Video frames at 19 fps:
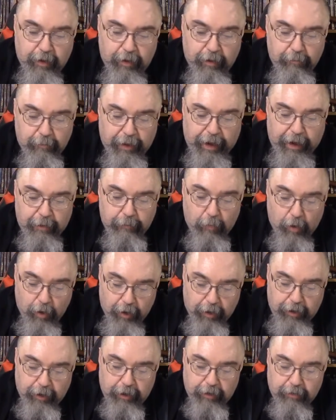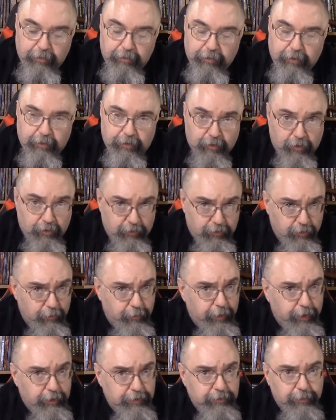Black market is also a
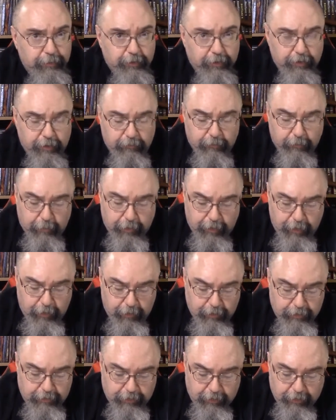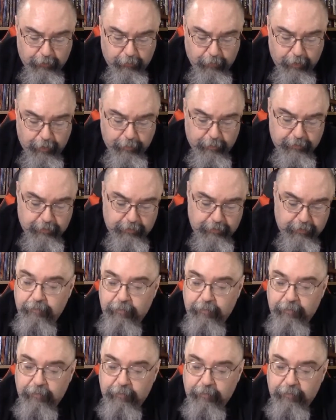possibility for buying and selling weapons.